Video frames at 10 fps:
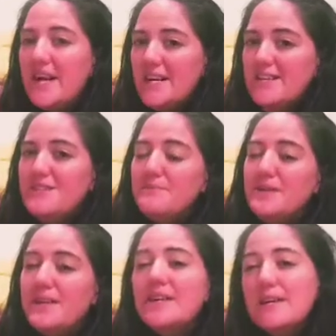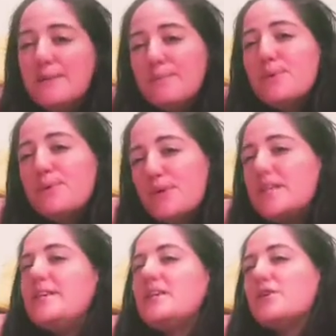edge should be
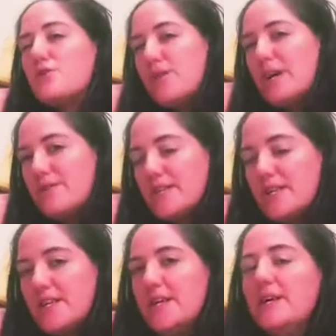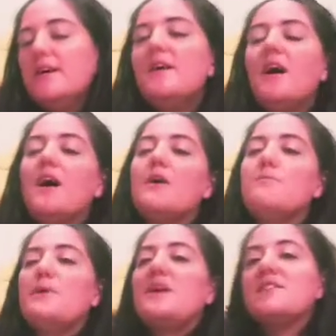pretty grounded.
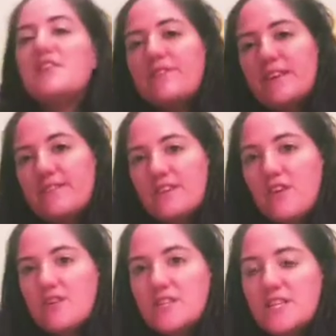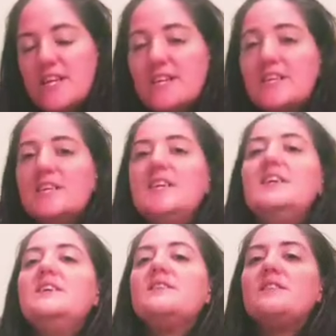Because there is an arch there,
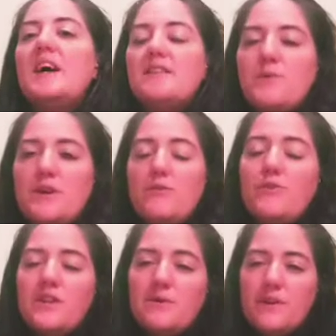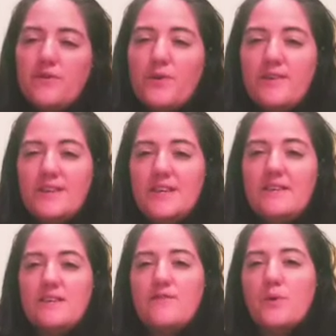that's why you really want to focus at least
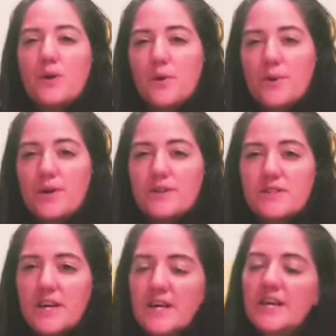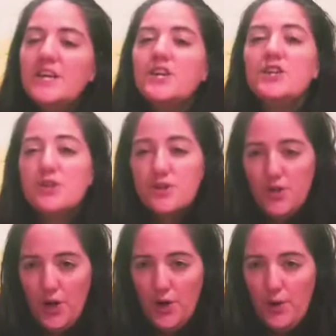in the 4 corners. Your
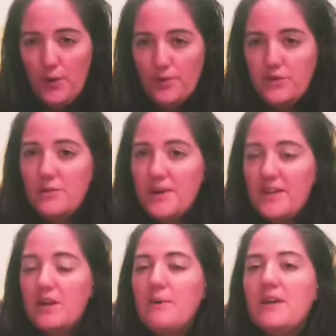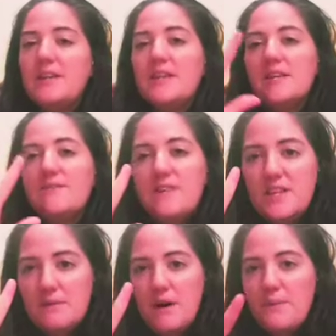toes, you want to think about
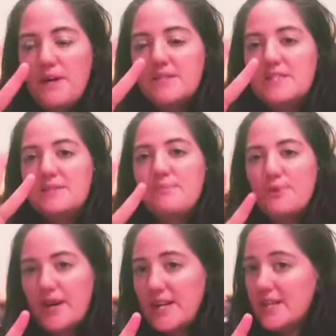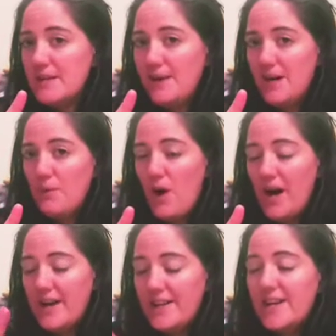lifting them up and spreading them out
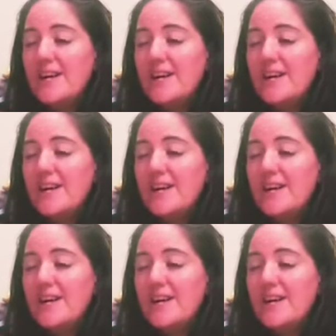wide,